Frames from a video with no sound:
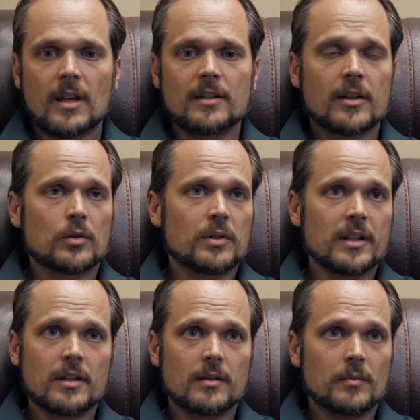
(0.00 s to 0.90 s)
Another
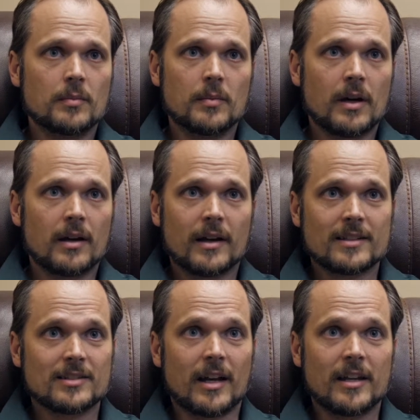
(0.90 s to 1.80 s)
really
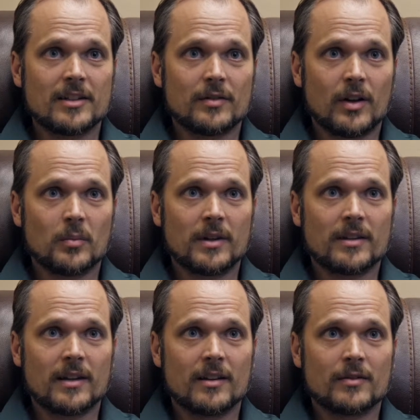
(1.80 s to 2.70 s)
exciting
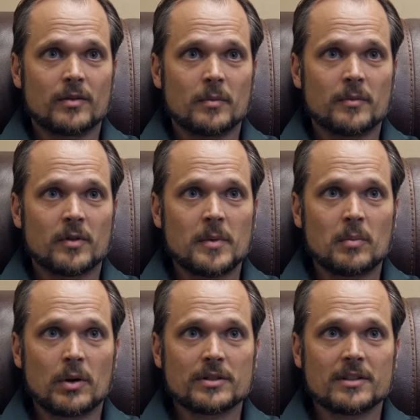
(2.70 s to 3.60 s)
development that for me
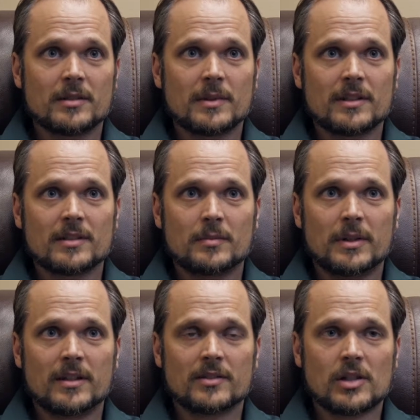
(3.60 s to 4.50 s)
personally, because of
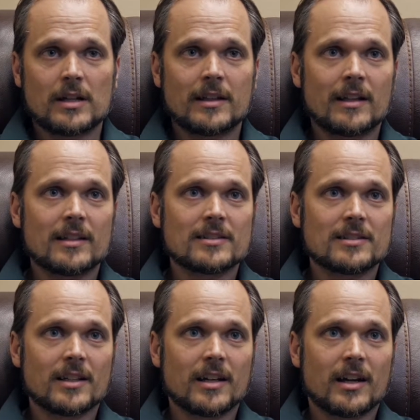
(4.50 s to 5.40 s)
being a child and
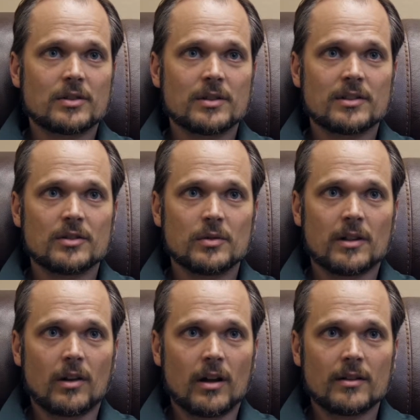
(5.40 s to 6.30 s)
adolescent psychiatrist, I
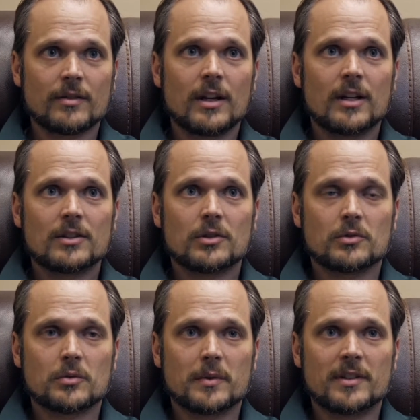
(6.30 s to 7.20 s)
treat a lot of
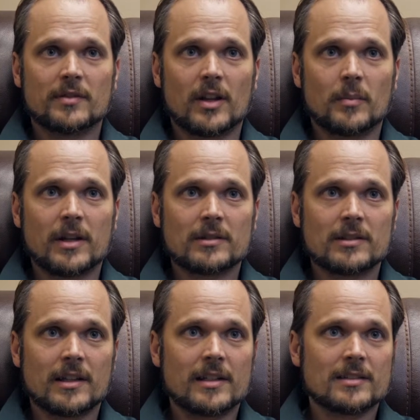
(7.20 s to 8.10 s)
children with developmental
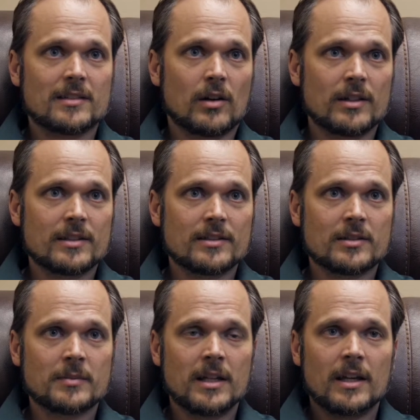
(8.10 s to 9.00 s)
delays and
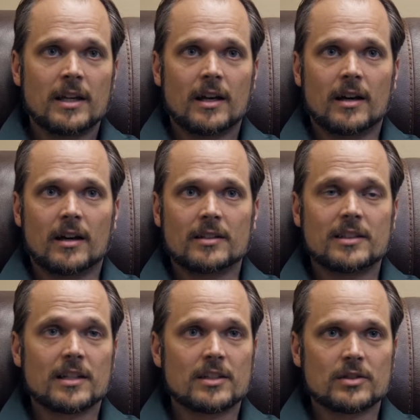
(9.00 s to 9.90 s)
autism,
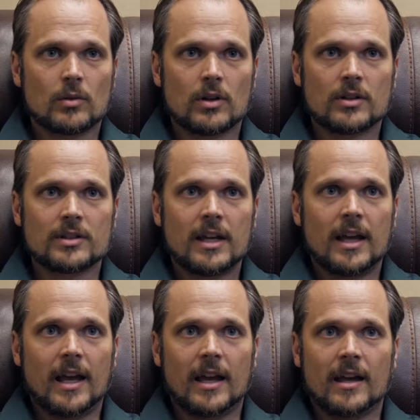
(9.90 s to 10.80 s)
tic disorders,
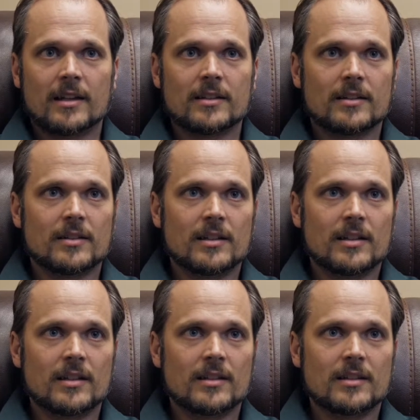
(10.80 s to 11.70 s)
and
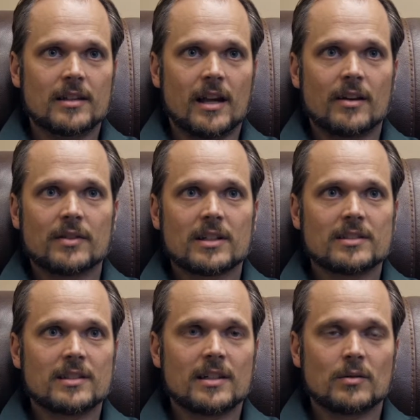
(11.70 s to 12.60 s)
the
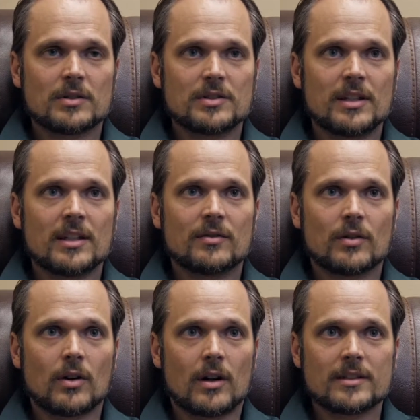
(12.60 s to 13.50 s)
efficacy that we're seeing
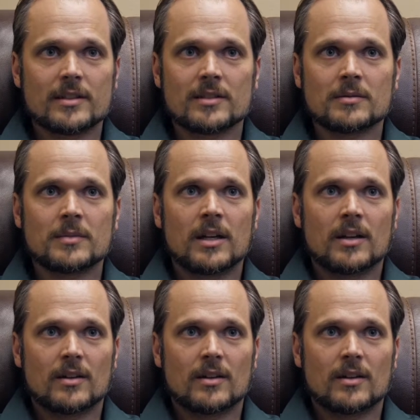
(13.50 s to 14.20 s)
for autism,